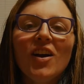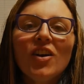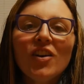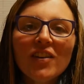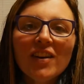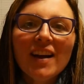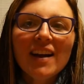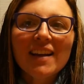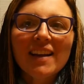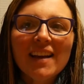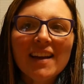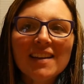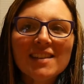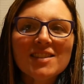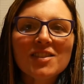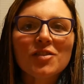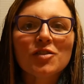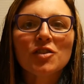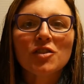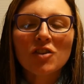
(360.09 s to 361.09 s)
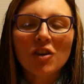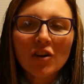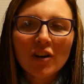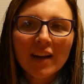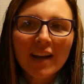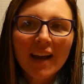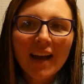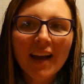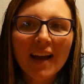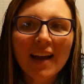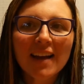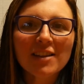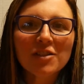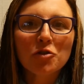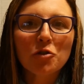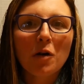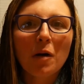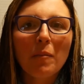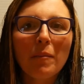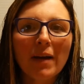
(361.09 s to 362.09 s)
All right, guys, so sorry I had
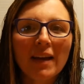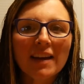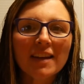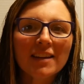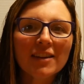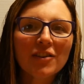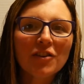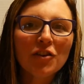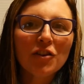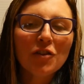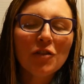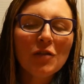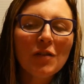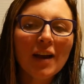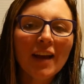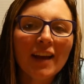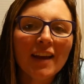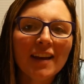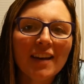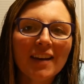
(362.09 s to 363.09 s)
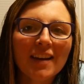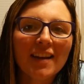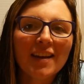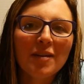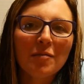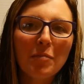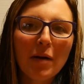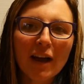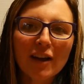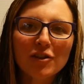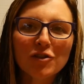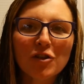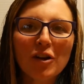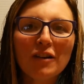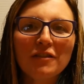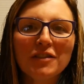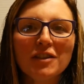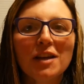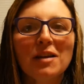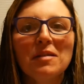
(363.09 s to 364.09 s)
to abandon you and pass you
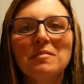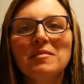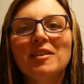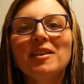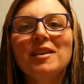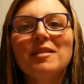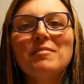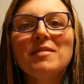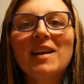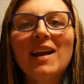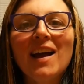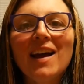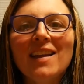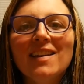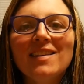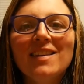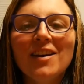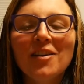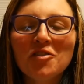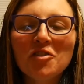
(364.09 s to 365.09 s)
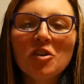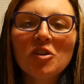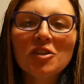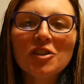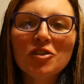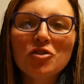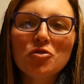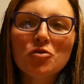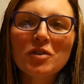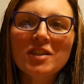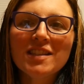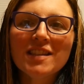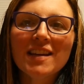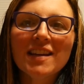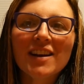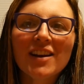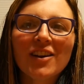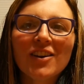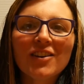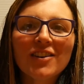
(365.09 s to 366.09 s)
off to Emily, but I know y'all enjoy
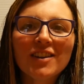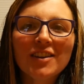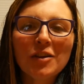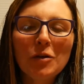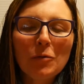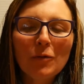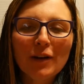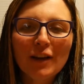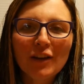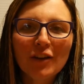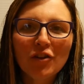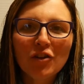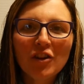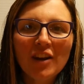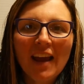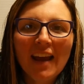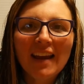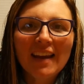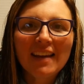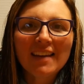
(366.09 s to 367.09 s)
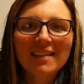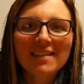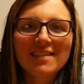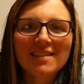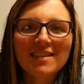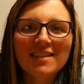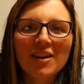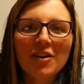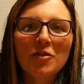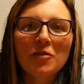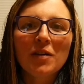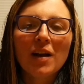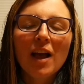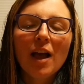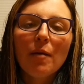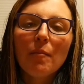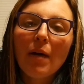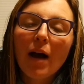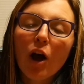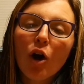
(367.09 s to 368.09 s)
seeing her and you were in good hands. So
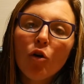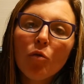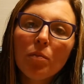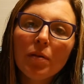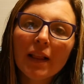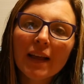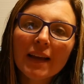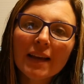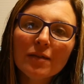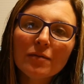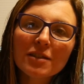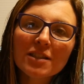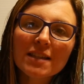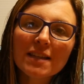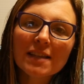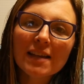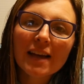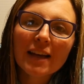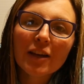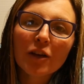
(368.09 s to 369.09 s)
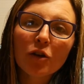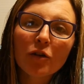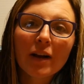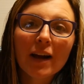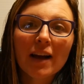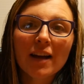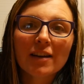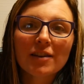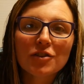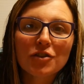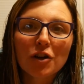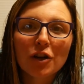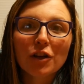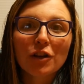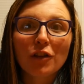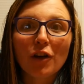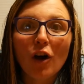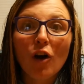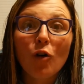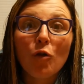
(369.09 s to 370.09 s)
my whole plan was to take you around and show you
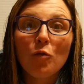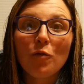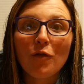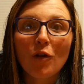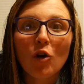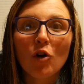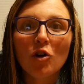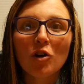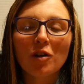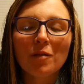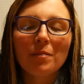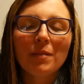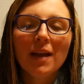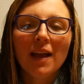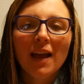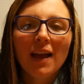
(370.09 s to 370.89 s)
the whole farm